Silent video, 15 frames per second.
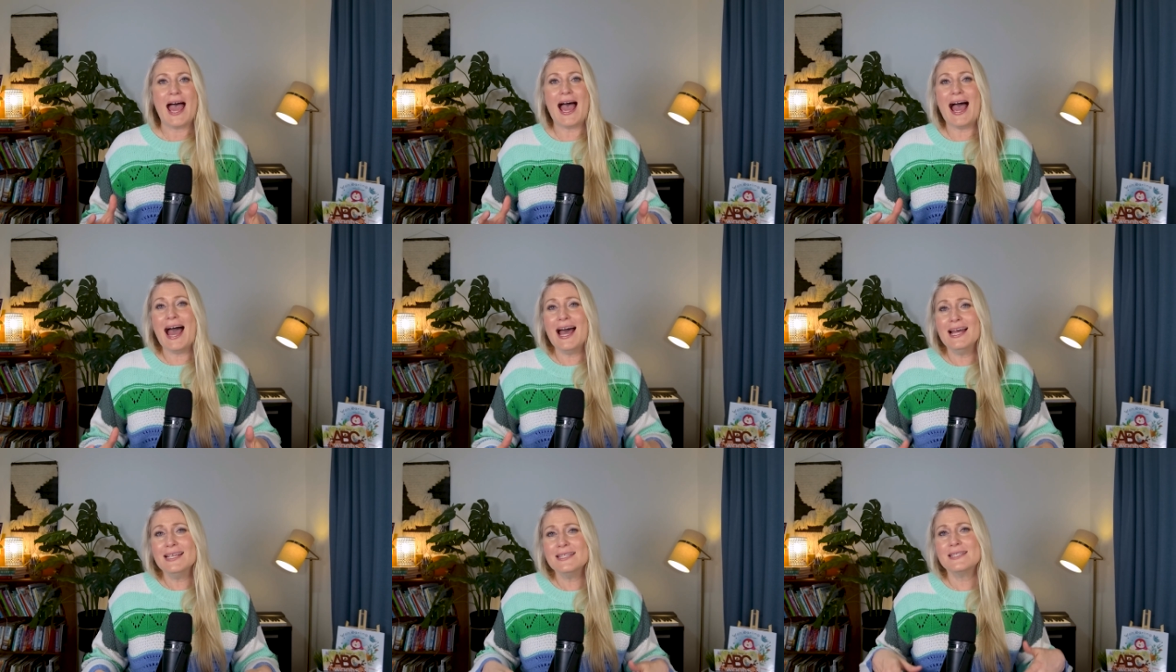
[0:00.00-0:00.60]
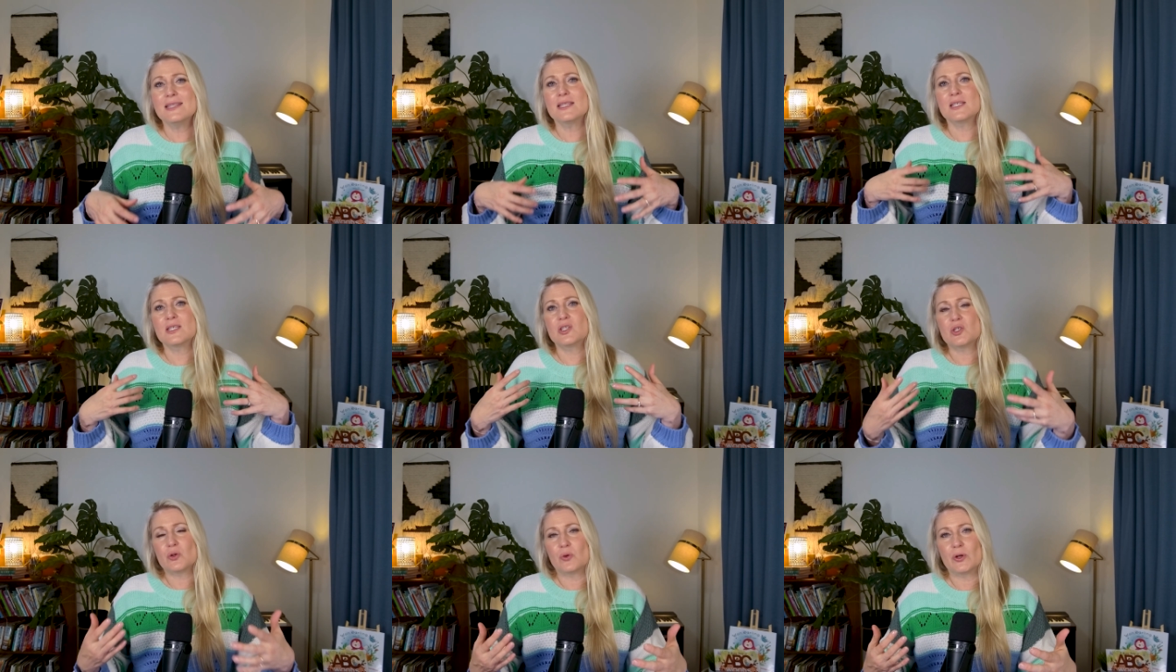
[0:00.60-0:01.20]
As the
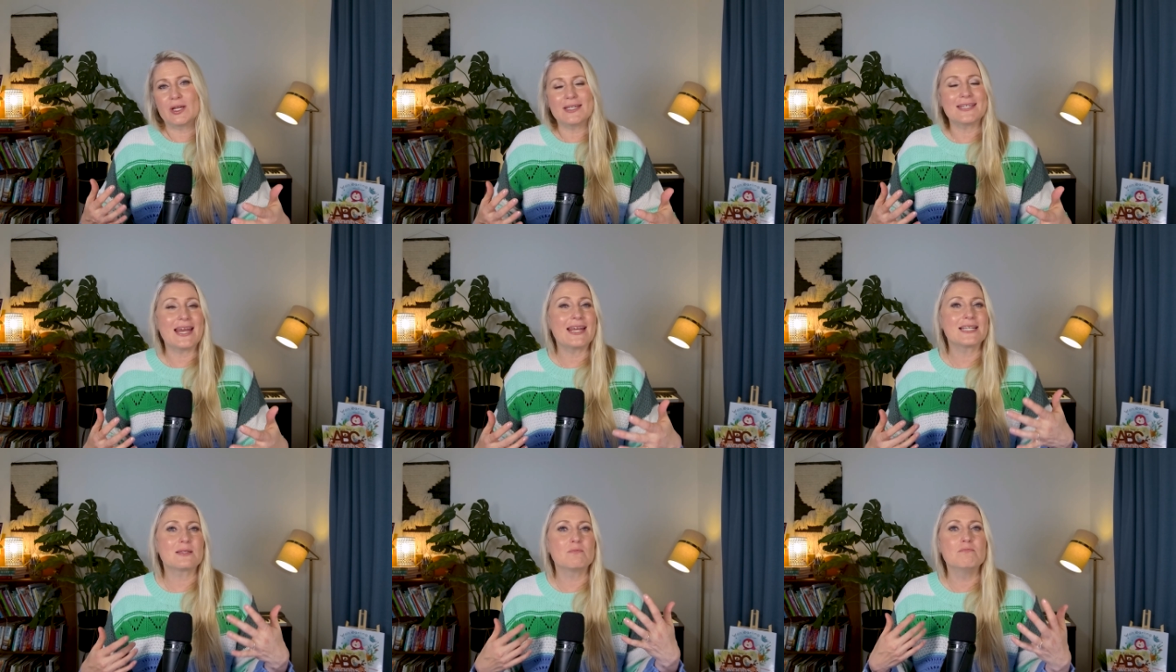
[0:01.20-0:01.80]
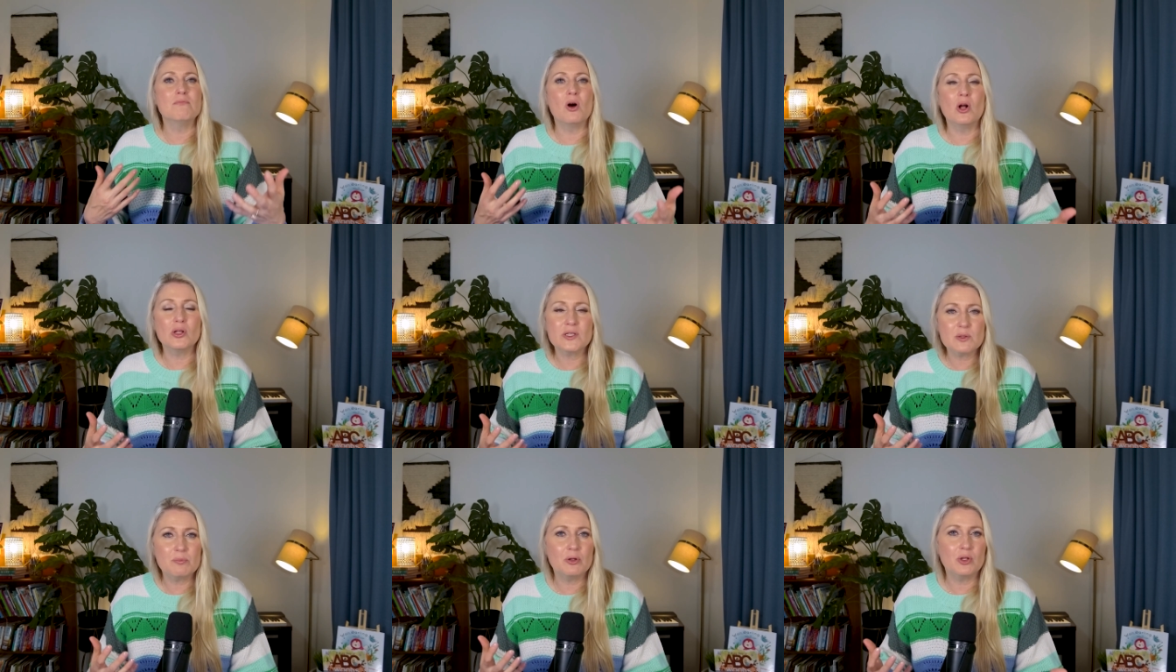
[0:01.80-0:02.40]
story takes
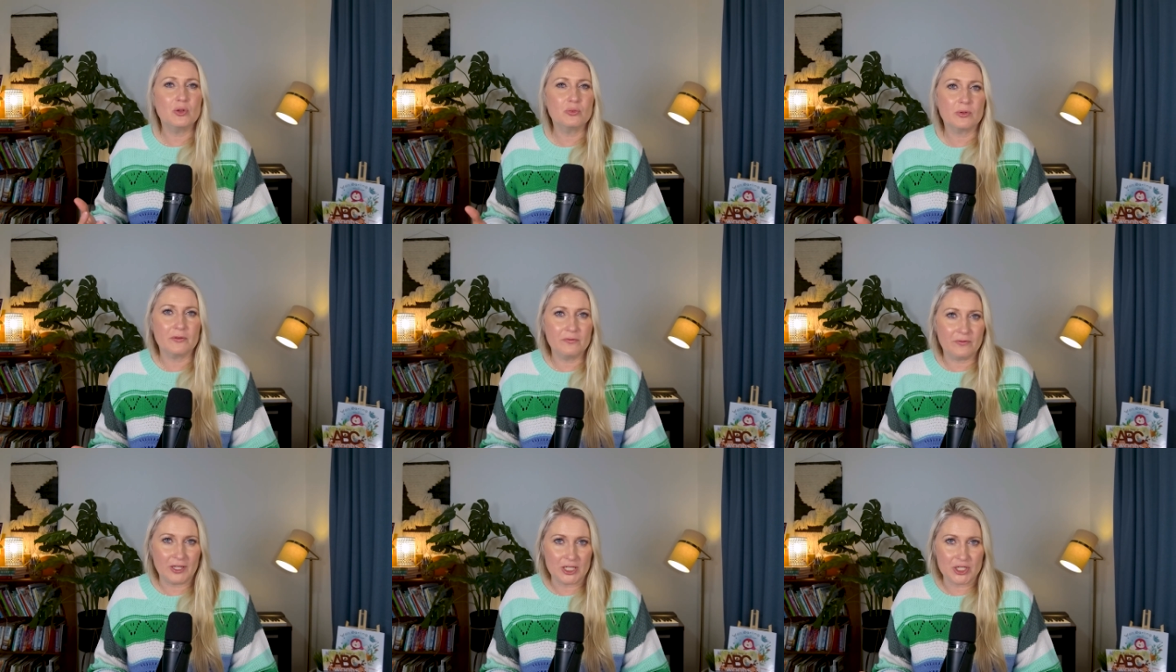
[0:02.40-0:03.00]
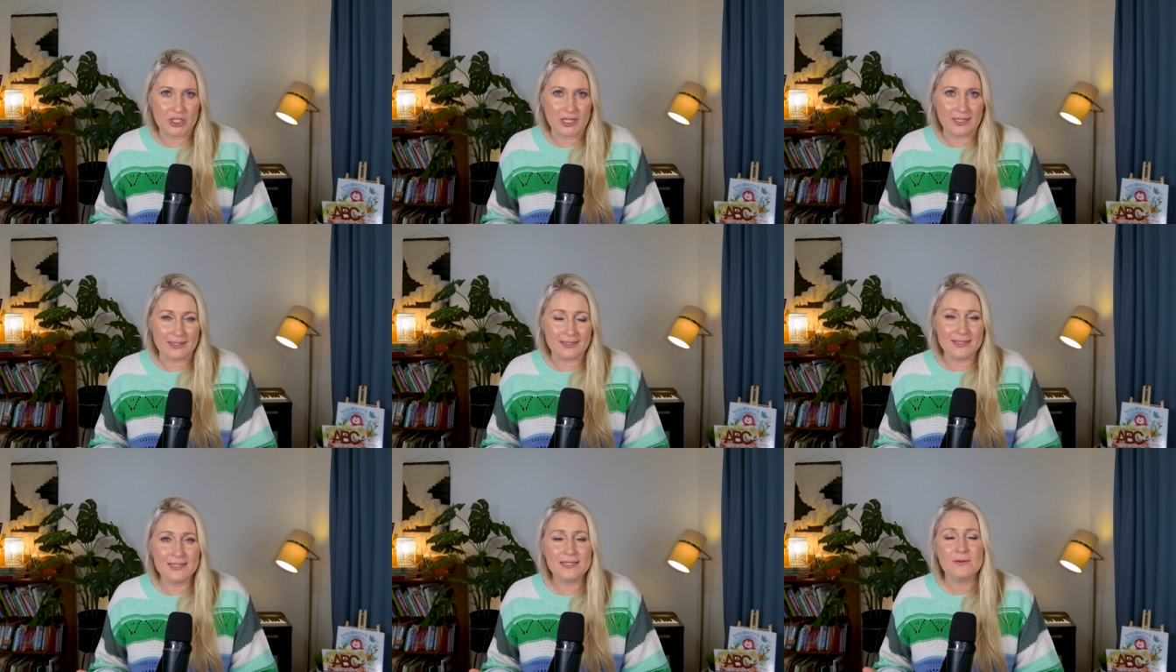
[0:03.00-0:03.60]
multiple
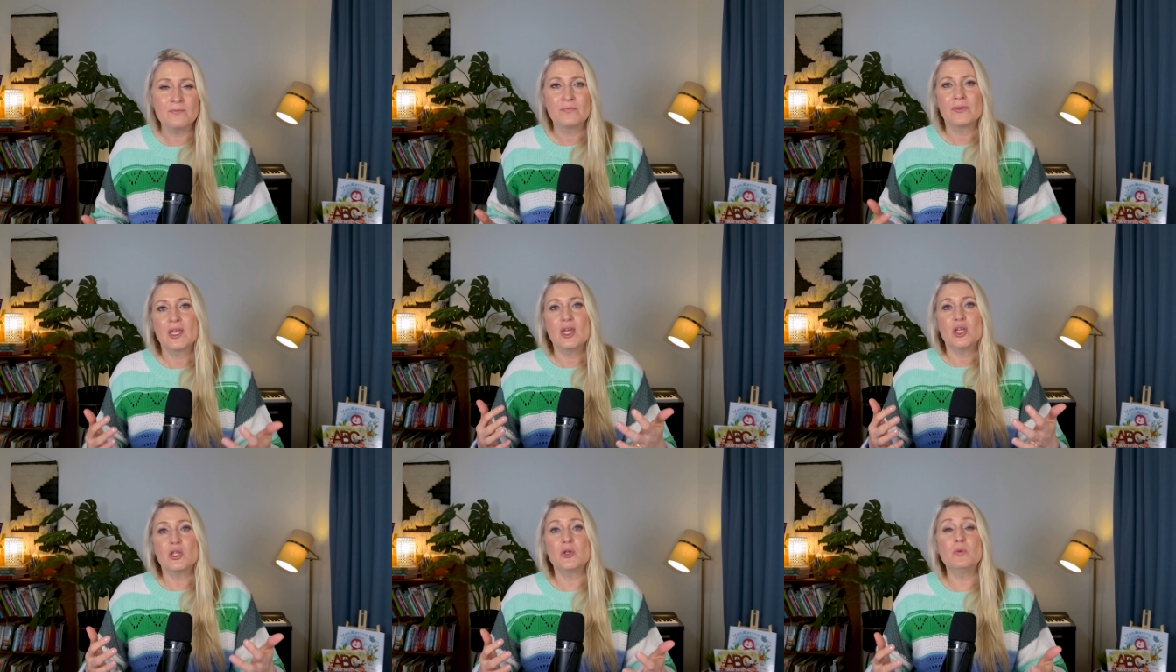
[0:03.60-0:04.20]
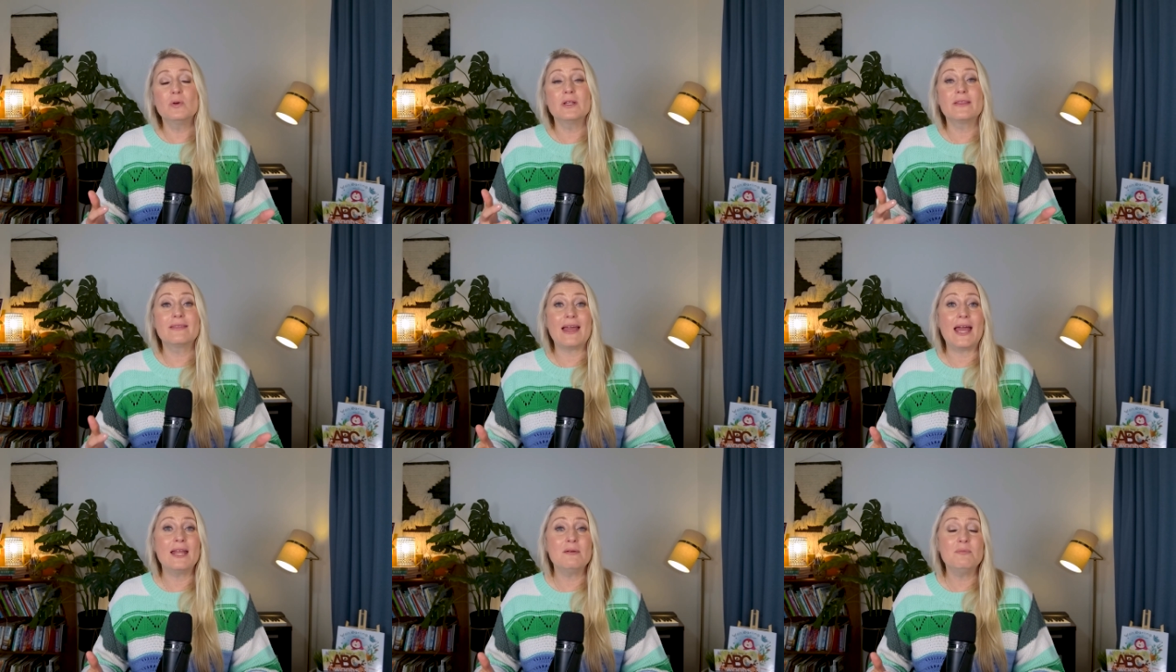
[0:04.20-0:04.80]
revisions, you will
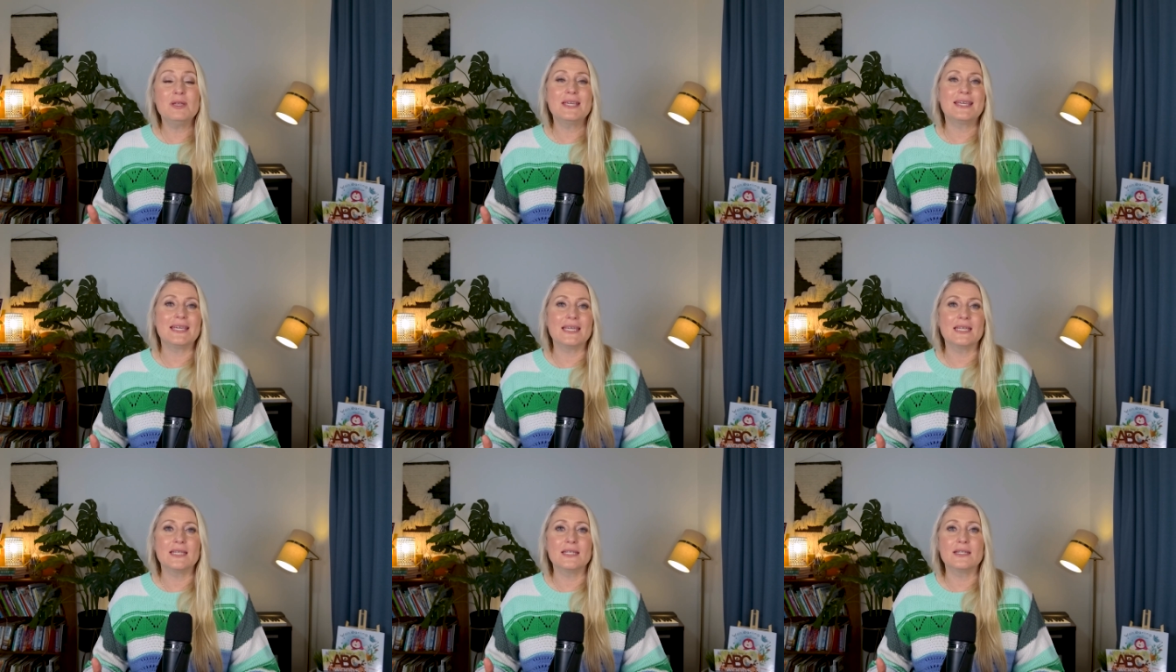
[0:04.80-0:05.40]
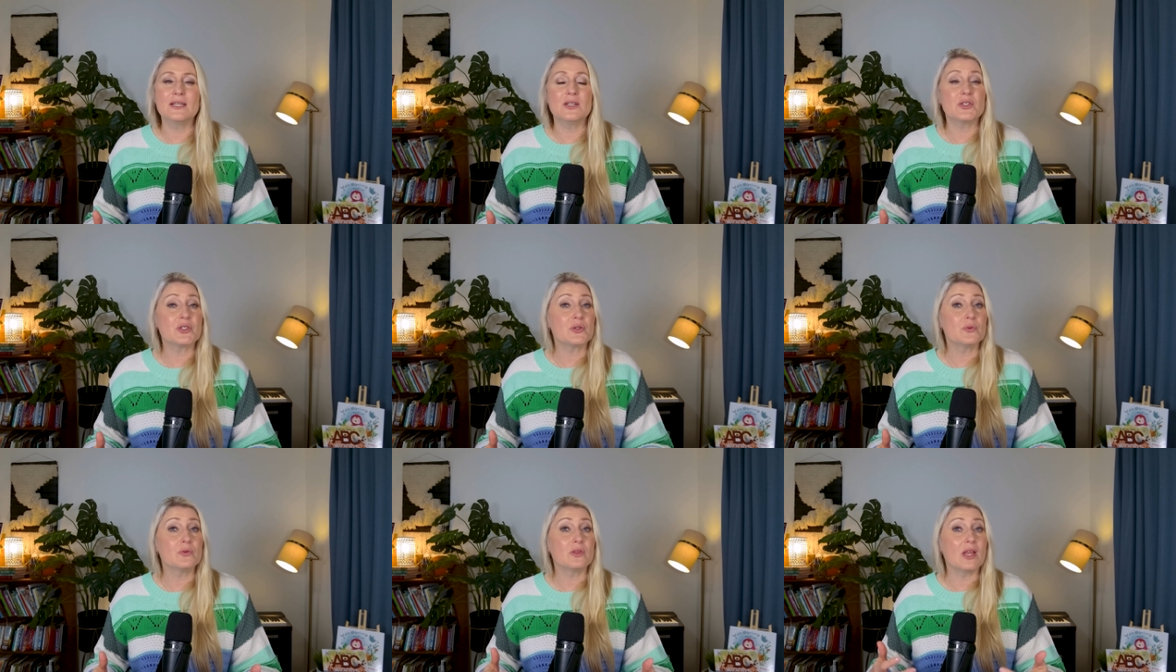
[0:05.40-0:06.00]
then begin
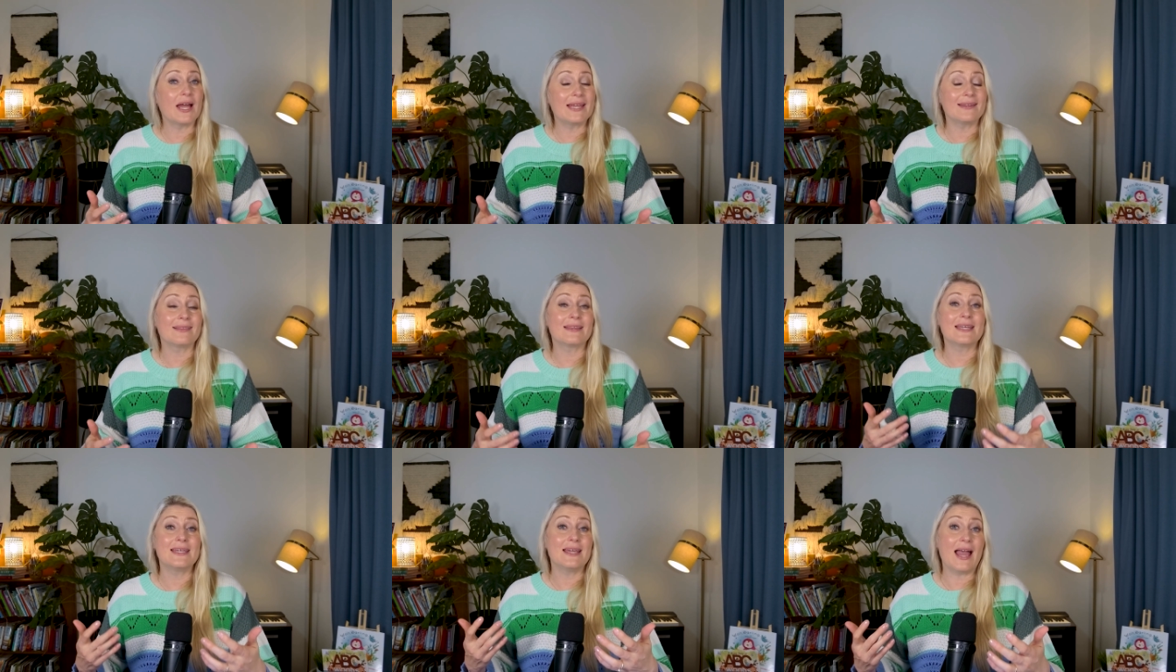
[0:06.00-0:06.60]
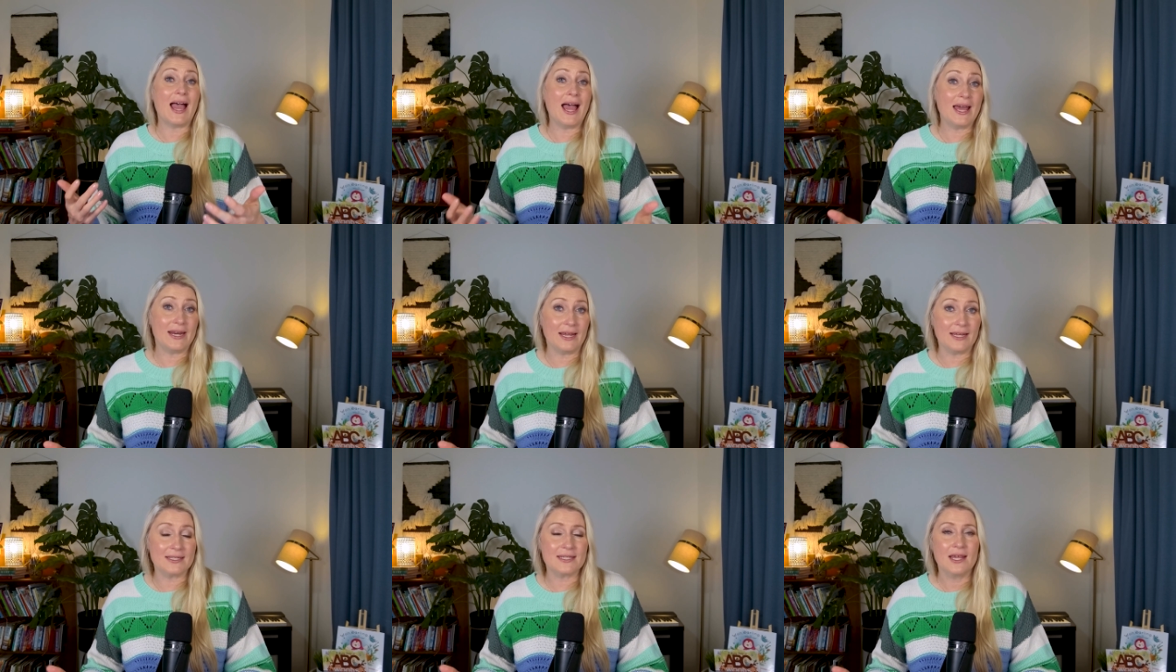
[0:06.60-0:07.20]
to lightly
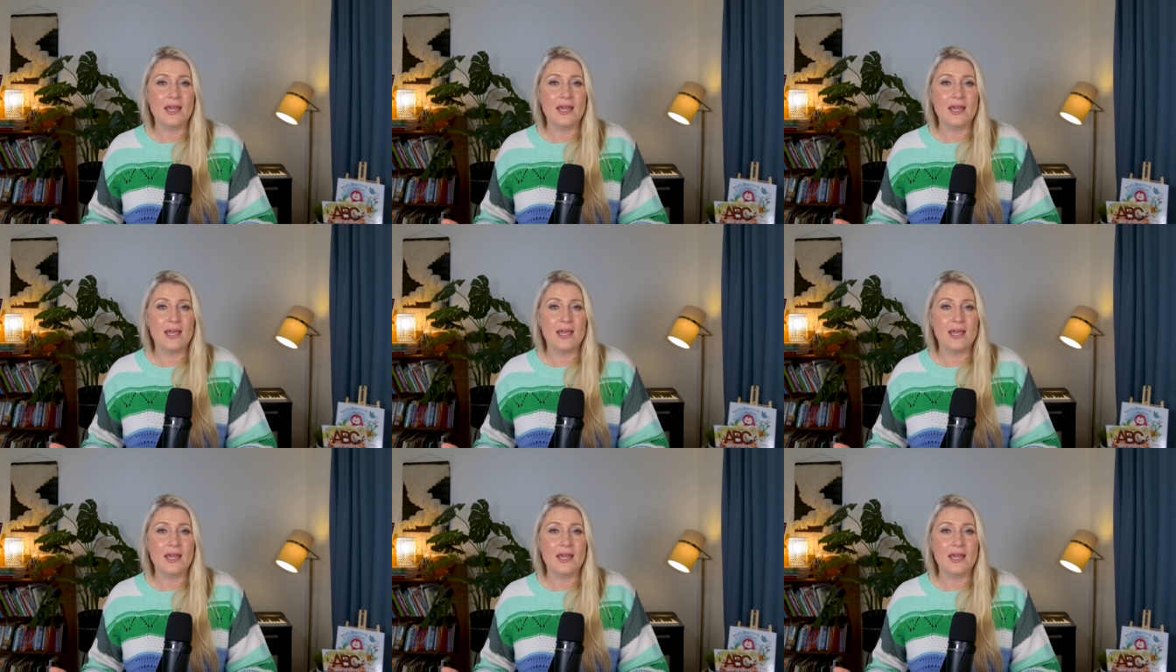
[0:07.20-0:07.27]
edit.